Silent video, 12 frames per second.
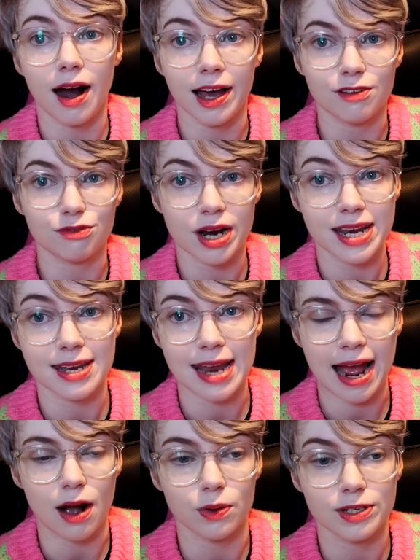I have written
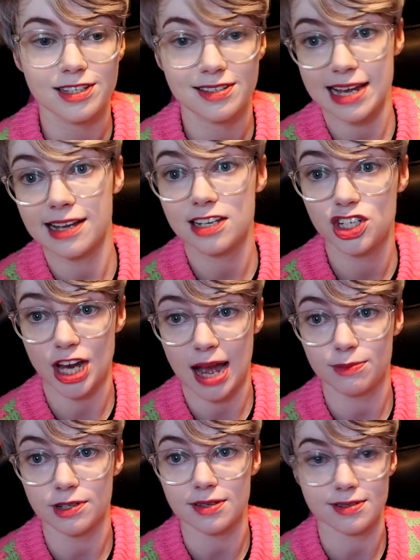now six
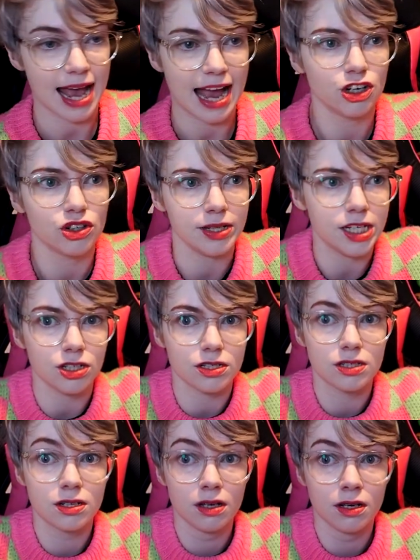chapters, actually
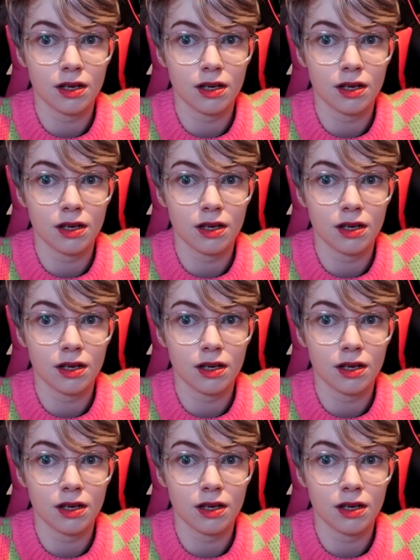just